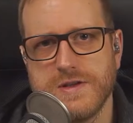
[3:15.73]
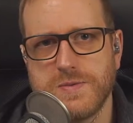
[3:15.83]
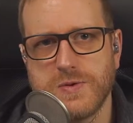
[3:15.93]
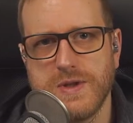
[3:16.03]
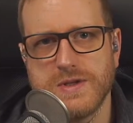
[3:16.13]

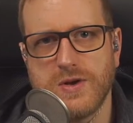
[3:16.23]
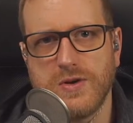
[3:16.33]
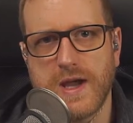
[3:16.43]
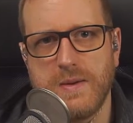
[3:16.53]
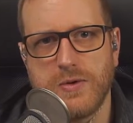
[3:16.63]
between the stock
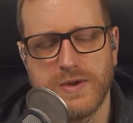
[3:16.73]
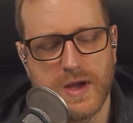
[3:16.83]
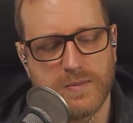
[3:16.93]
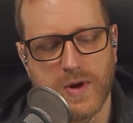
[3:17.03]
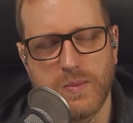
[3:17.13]
cable and the
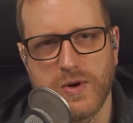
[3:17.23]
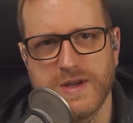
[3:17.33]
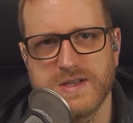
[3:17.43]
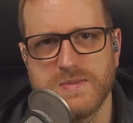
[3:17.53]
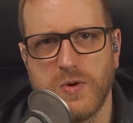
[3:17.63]
upgrade one
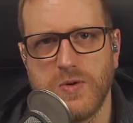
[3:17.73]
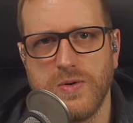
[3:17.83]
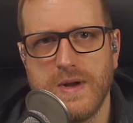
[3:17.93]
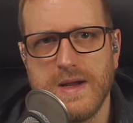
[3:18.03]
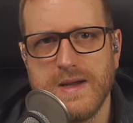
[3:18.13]
is
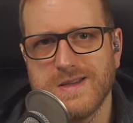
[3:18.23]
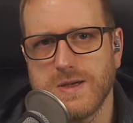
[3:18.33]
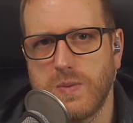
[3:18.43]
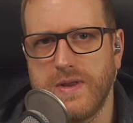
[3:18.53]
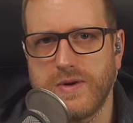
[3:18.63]
small, so
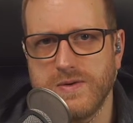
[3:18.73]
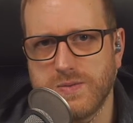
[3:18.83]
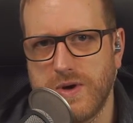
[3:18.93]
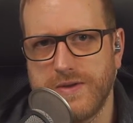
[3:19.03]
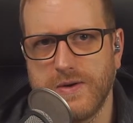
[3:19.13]
whether it was
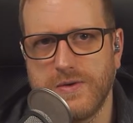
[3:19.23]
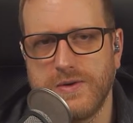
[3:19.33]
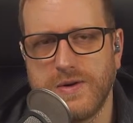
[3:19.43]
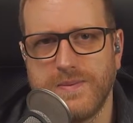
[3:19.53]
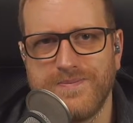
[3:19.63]
worth it or
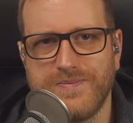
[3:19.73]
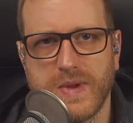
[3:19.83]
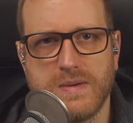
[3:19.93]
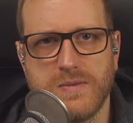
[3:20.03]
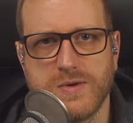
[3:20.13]
not,
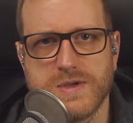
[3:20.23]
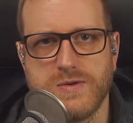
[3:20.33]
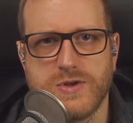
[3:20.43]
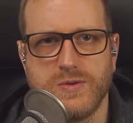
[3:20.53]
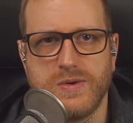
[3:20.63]
I'm not so
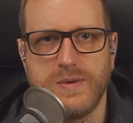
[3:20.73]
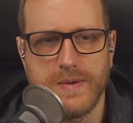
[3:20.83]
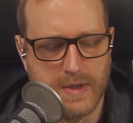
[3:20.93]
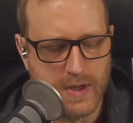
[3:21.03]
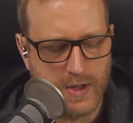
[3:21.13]
sure.
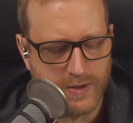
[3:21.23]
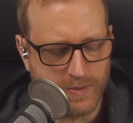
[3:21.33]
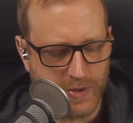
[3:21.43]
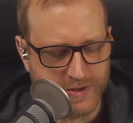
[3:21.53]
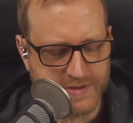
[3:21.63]
The
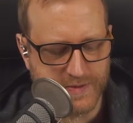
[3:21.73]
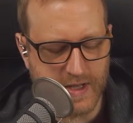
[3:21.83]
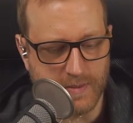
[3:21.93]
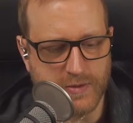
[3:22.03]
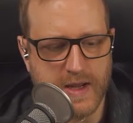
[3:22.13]
box for the
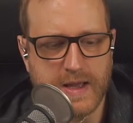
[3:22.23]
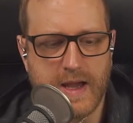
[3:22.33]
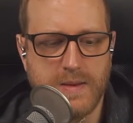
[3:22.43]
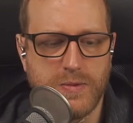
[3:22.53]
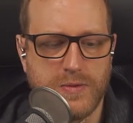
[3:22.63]
upgrade
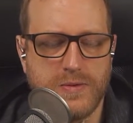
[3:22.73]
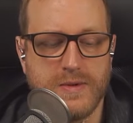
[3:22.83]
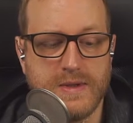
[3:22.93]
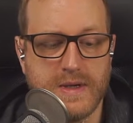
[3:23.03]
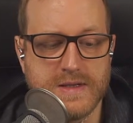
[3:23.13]
cable
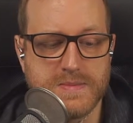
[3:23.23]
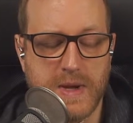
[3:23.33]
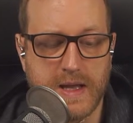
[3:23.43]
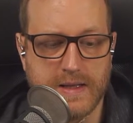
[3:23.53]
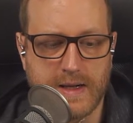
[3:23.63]
does
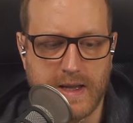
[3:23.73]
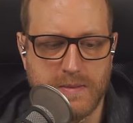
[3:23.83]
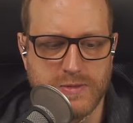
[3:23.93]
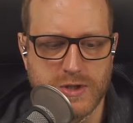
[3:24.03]
make the claims